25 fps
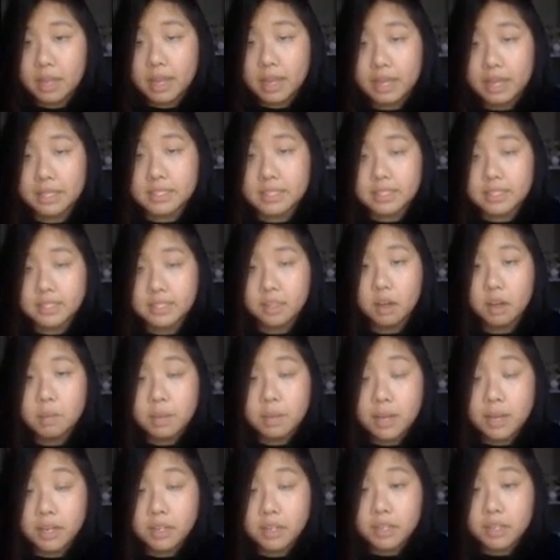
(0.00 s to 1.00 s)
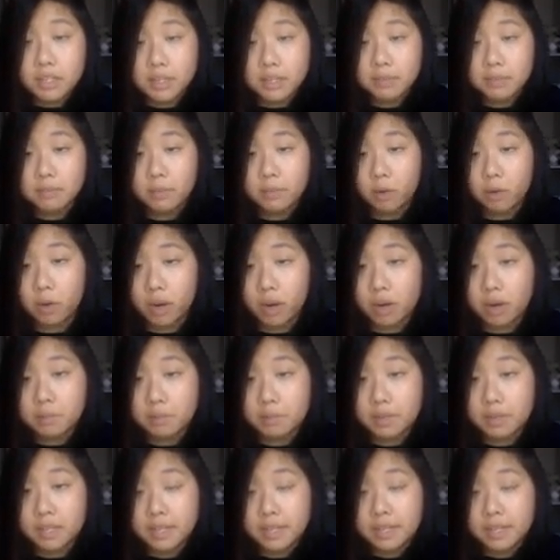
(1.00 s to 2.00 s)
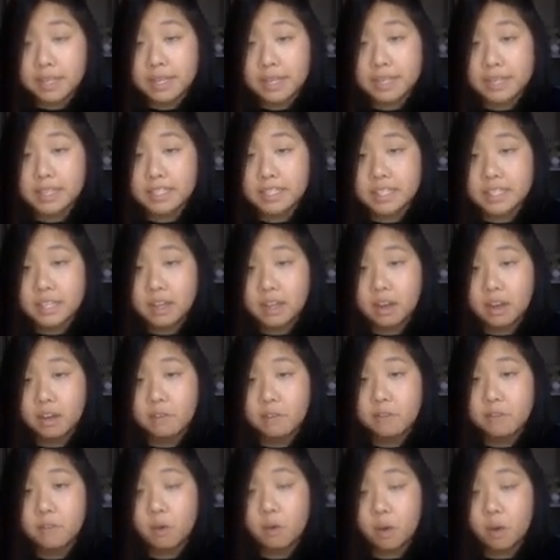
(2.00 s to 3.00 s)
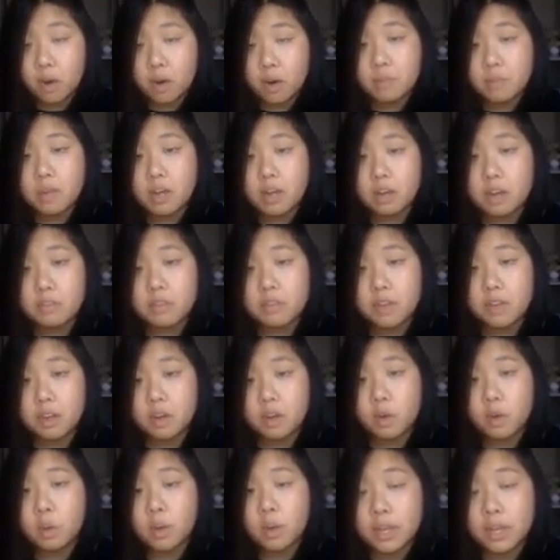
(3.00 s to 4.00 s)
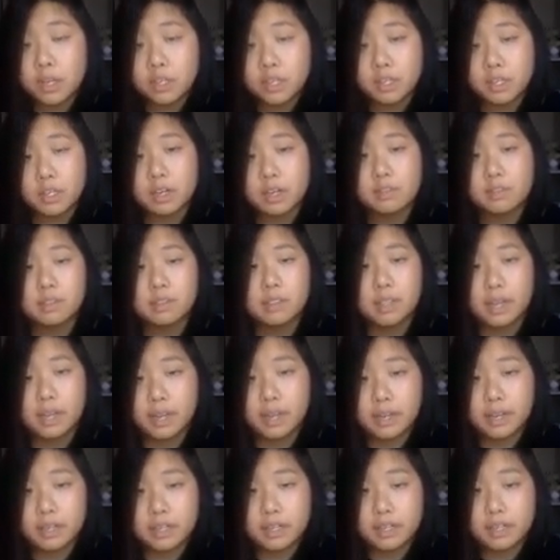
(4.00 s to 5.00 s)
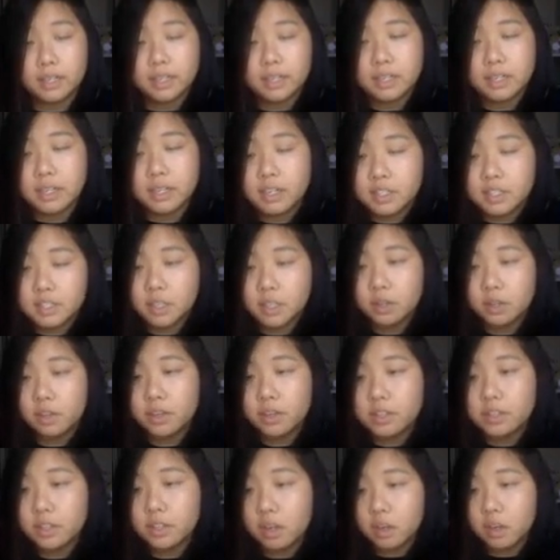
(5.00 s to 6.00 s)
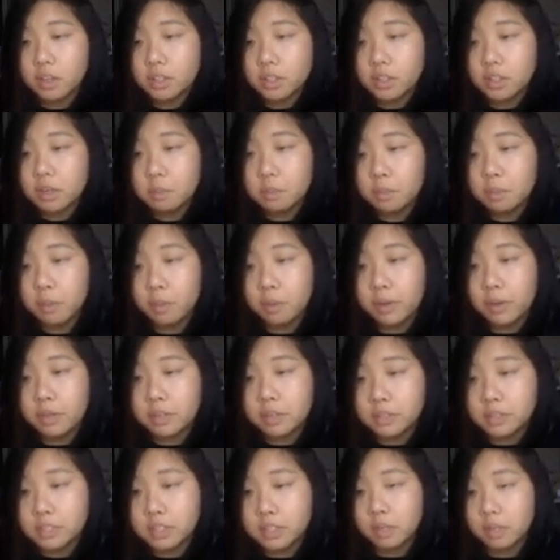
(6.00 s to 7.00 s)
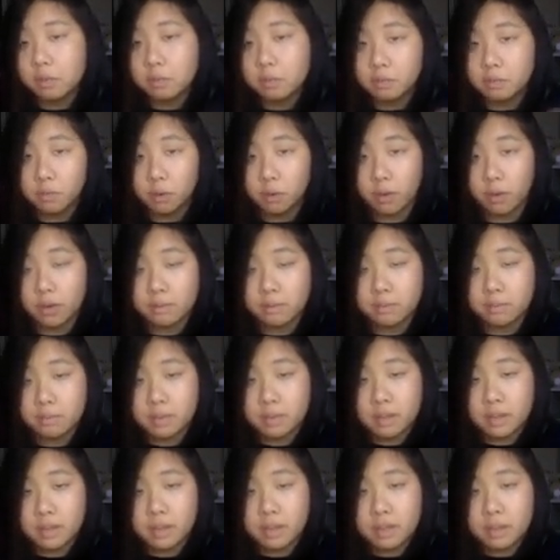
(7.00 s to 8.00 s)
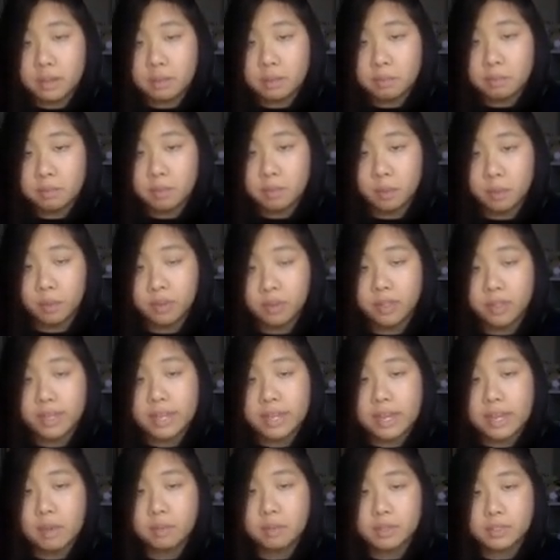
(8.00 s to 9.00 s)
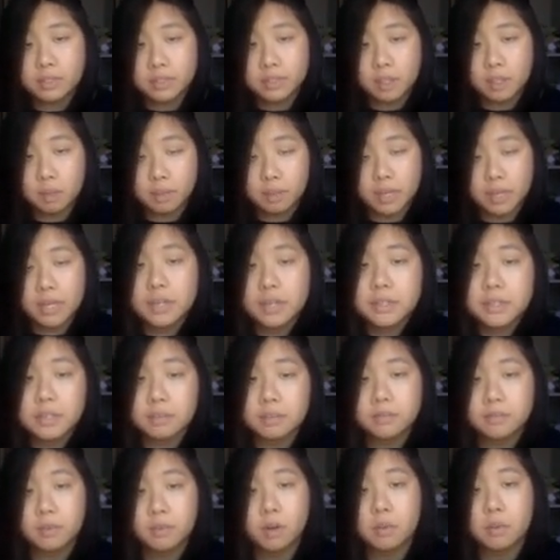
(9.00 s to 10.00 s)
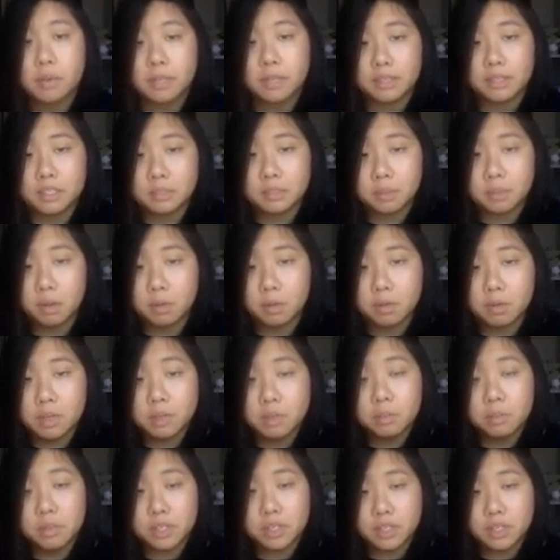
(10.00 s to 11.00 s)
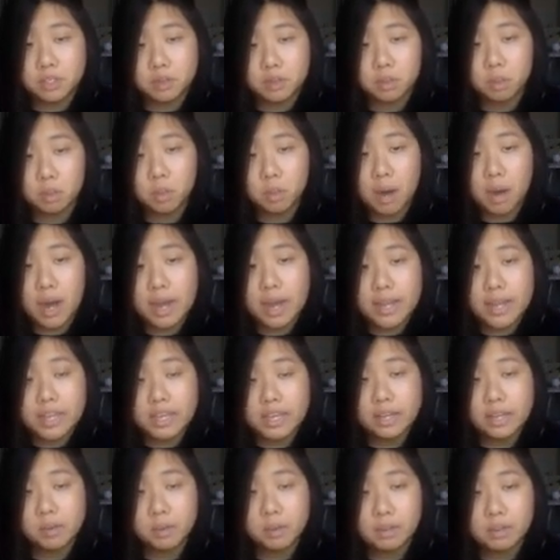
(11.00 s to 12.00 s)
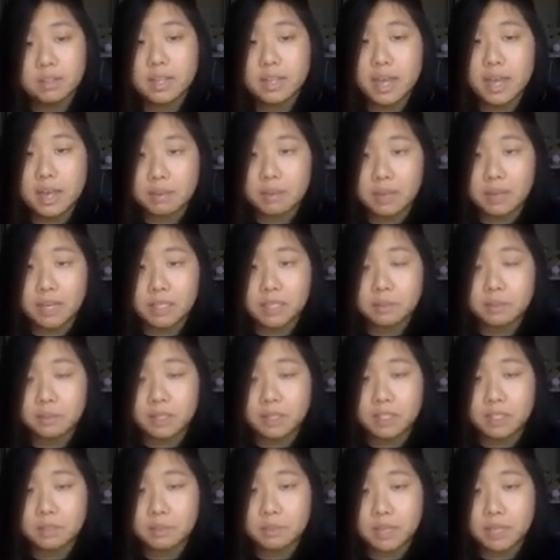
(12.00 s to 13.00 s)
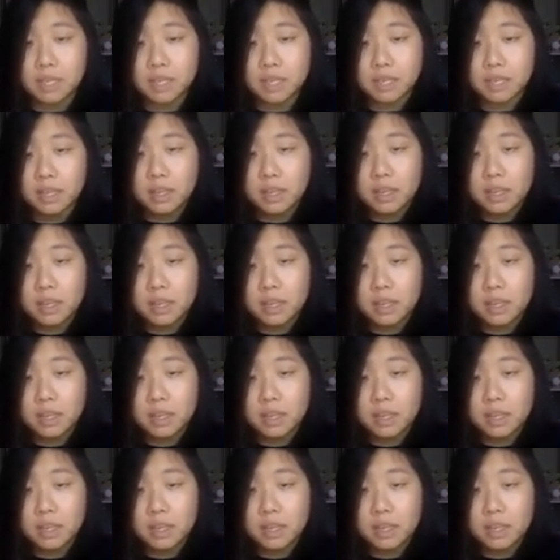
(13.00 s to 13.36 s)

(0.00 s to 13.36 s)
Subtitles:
And slope-intercept form is a form of the equation of a line. So there's also point-slope form, but we're looking at slope-intercept form at this moment, which is y equals mx plus b.